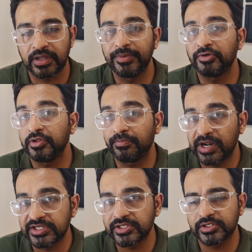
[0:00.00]
Coming to the
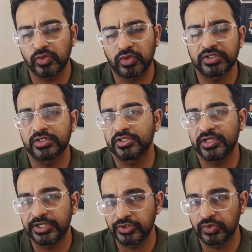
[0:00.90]
branches, oral
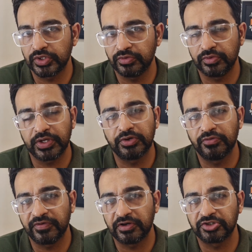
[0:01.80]
surgery, I told you can
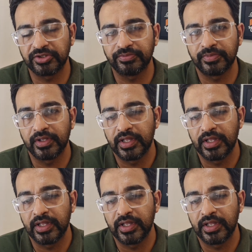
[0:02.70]
do fellowship.